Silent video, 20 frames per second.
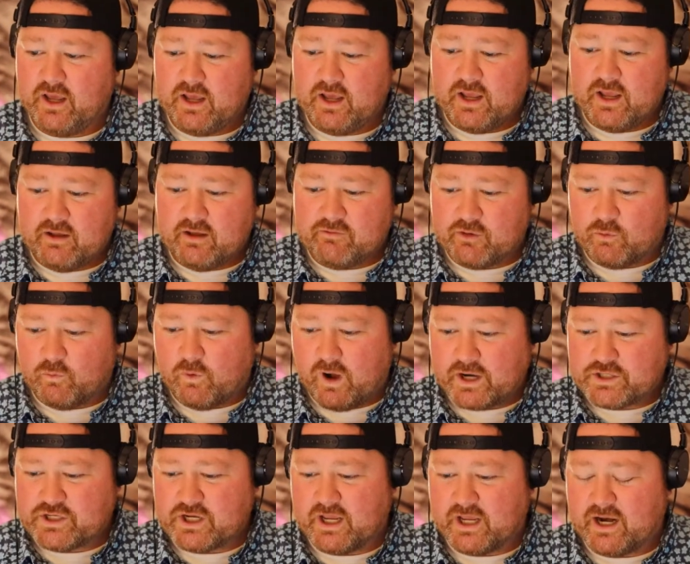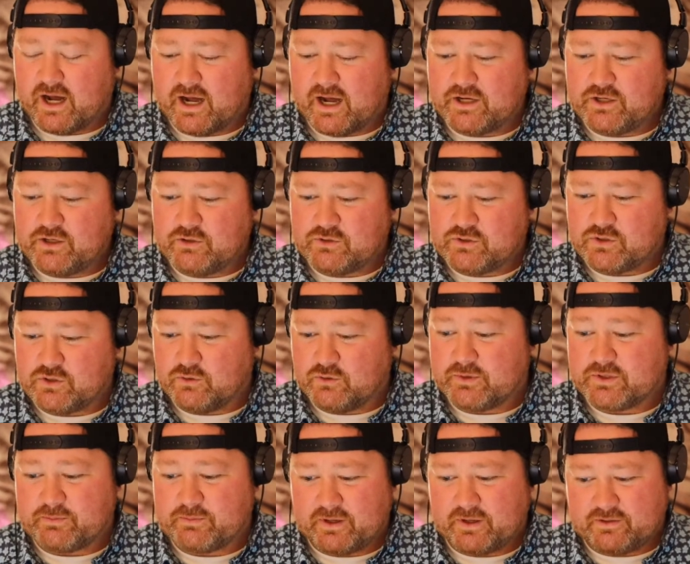If you're watching it on YouTube,
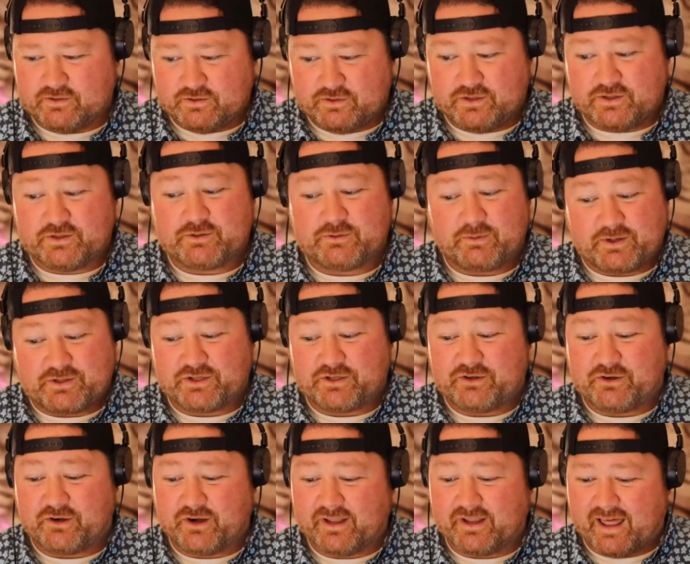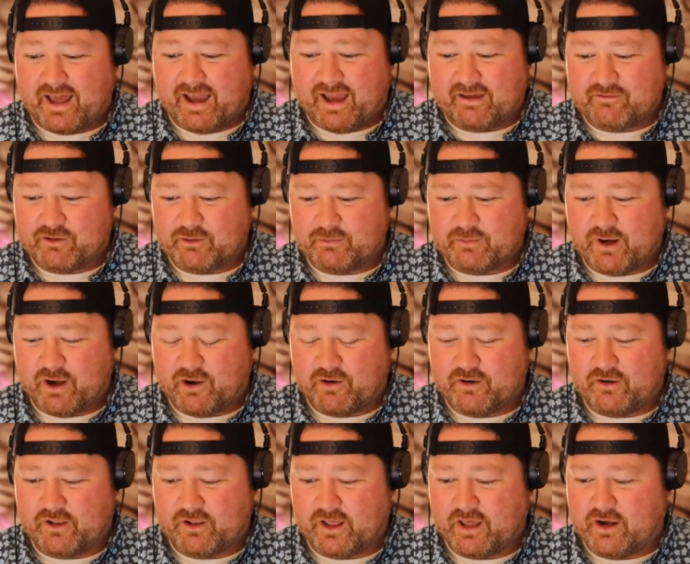especially during live, it'll be harder
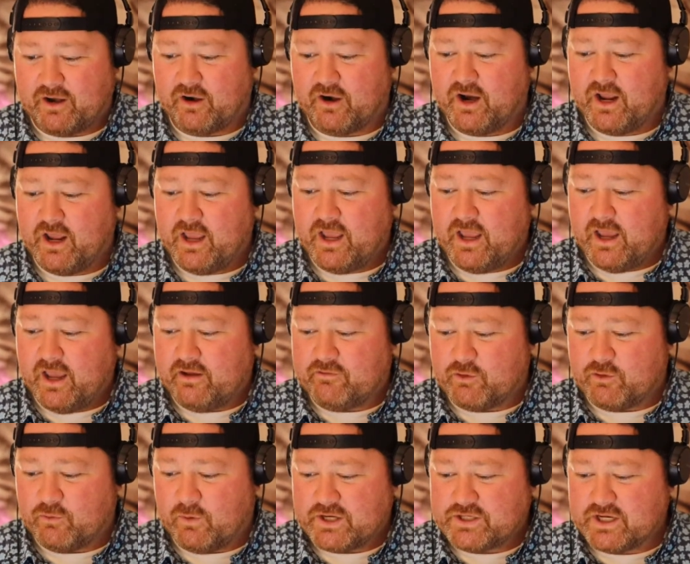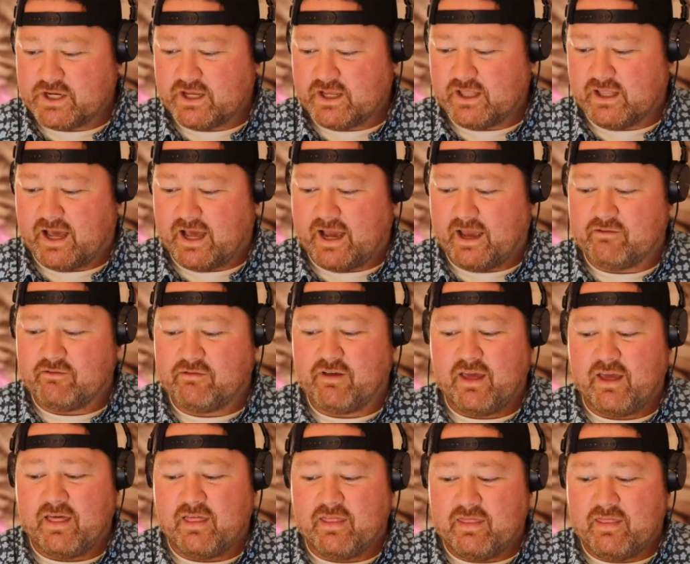later. If you're watching it live,
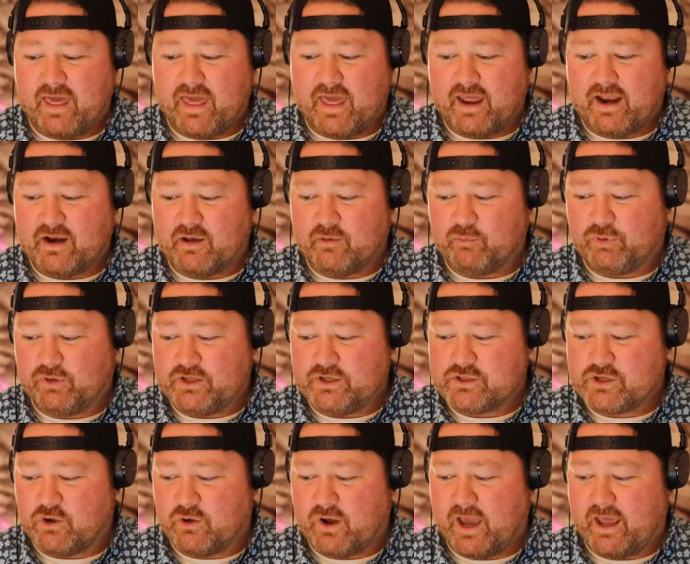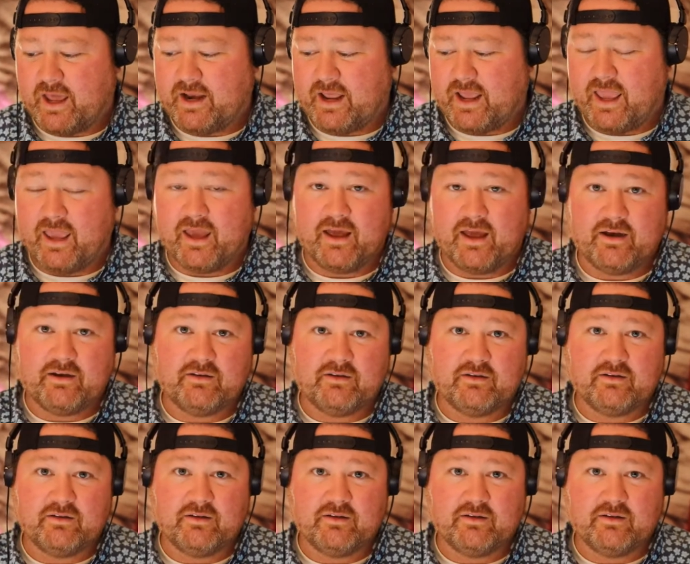then please go ahead and